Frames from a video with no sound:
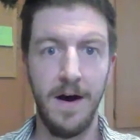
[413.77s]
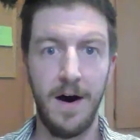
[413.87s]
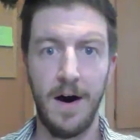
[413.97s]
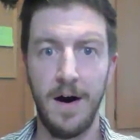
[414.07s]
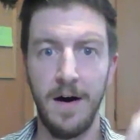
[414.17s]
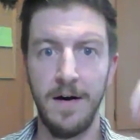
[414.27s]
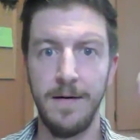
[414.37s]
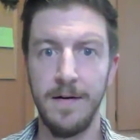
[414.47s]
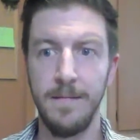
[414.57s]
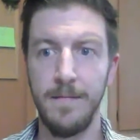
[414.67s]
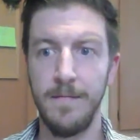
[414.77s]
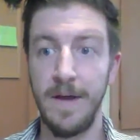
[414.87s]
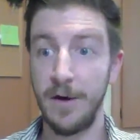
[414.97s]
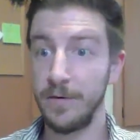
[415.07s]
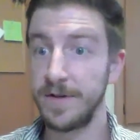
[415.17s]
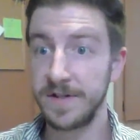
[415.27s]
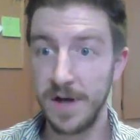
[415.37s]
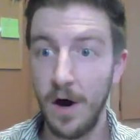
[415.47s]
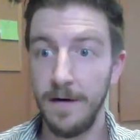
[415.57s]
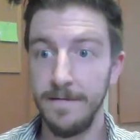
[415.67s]
they don't
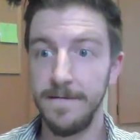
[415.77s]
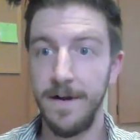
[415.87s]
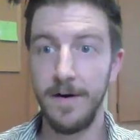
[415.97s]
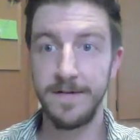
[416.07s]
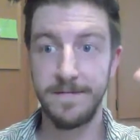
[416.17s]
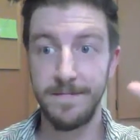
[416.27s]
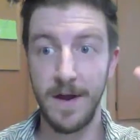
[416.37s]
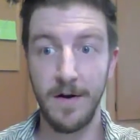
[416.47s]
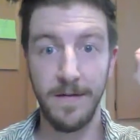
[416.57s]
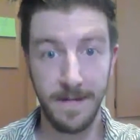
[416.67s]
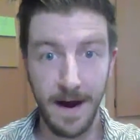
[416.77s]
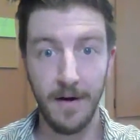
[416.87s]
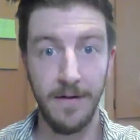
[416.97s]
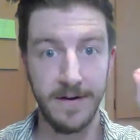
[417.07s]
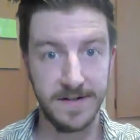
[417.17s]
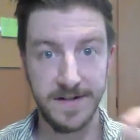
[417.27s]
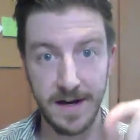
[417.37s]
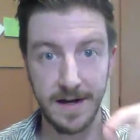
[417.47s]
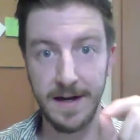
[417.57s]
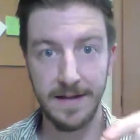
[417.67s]
dissolve. They're there. They're
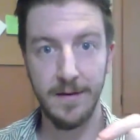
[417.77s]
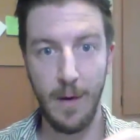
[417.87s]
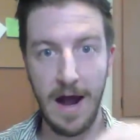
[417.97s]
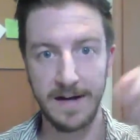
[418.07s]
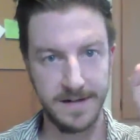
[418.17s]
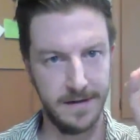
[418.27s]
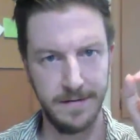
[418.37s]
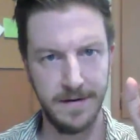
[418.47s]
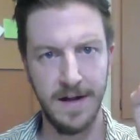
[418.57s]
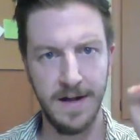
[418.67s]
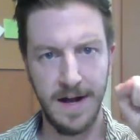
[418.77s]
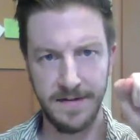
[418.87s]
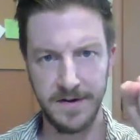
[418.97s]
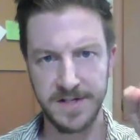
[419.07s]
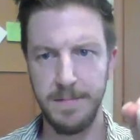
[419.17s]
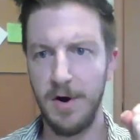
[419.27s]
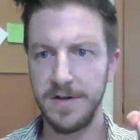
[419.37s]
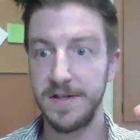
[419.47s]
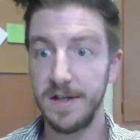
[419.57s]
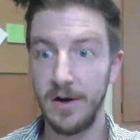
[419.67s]
sitting in the wax. They're at their
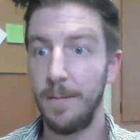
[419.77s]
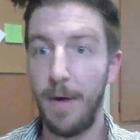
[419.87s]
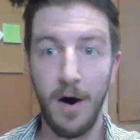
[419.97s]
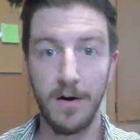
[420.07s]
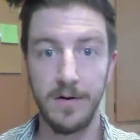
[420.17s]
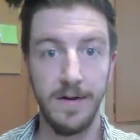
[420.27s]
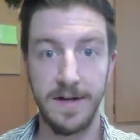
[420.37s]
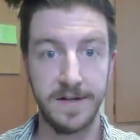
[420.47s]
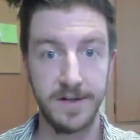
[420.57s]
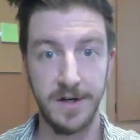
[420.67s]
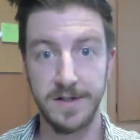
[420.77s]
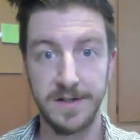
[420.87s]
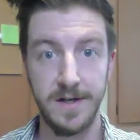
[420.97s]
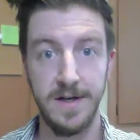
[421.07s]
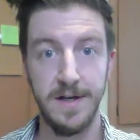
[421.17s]
smallest thing. They're a particle that's just